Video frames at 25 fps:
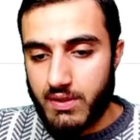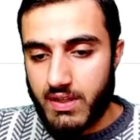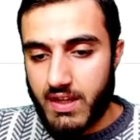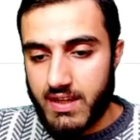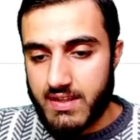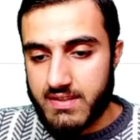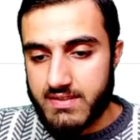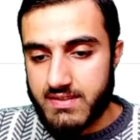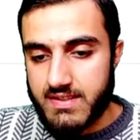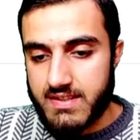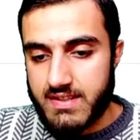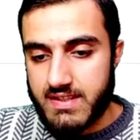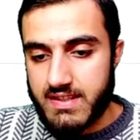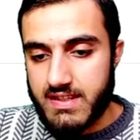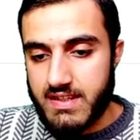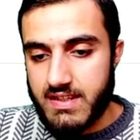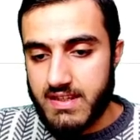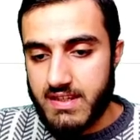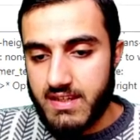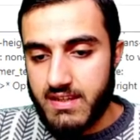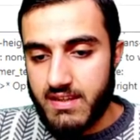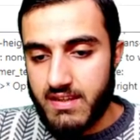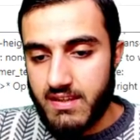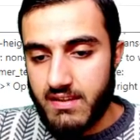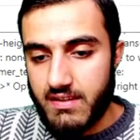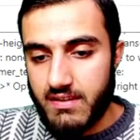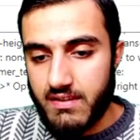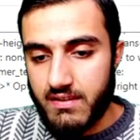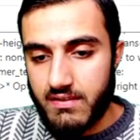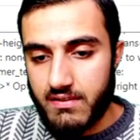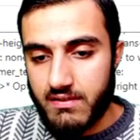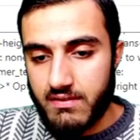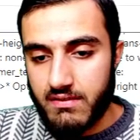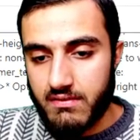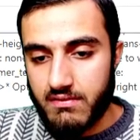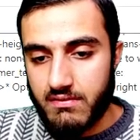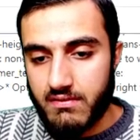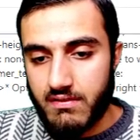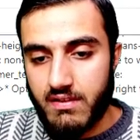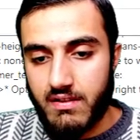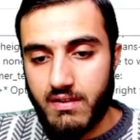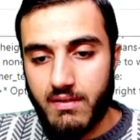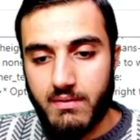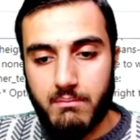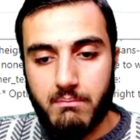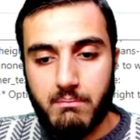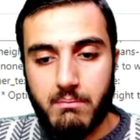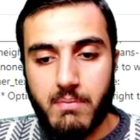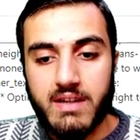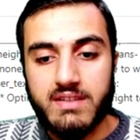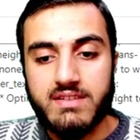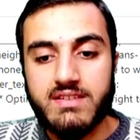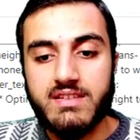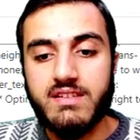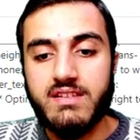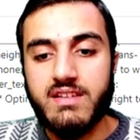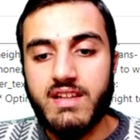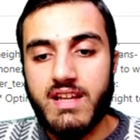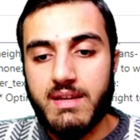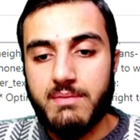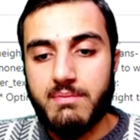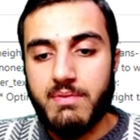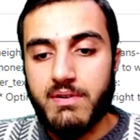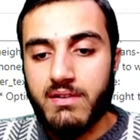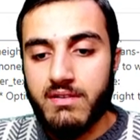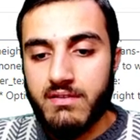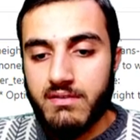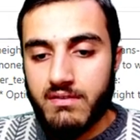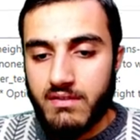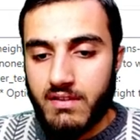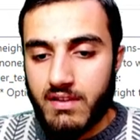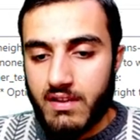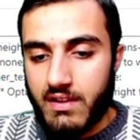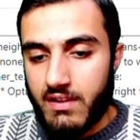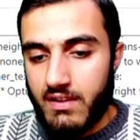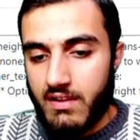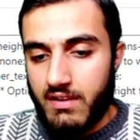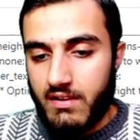you can see here, button label.